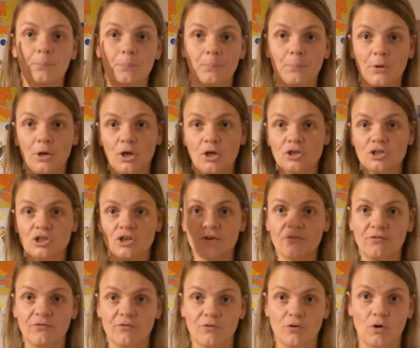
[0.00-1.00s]
Persia
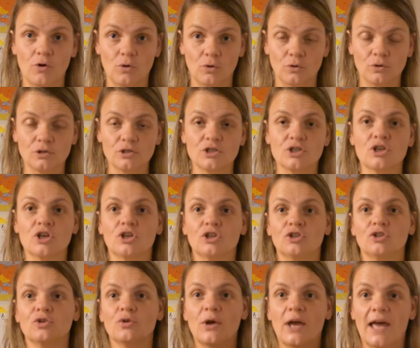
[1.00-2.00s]
falls
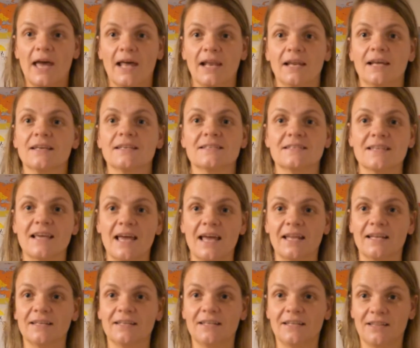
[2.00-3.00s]
to
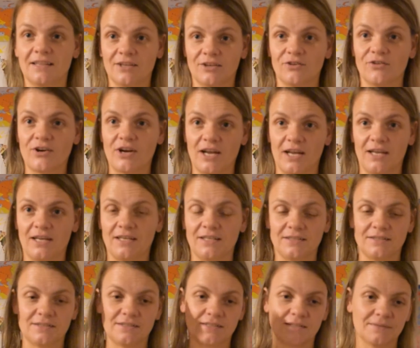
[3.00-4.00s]
Alexander the
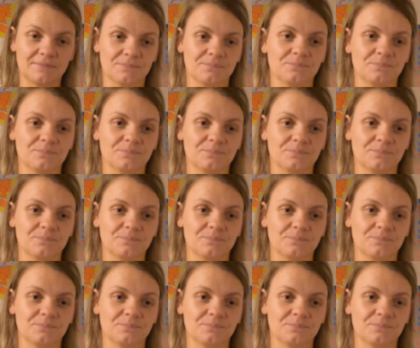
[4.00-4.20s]
Great.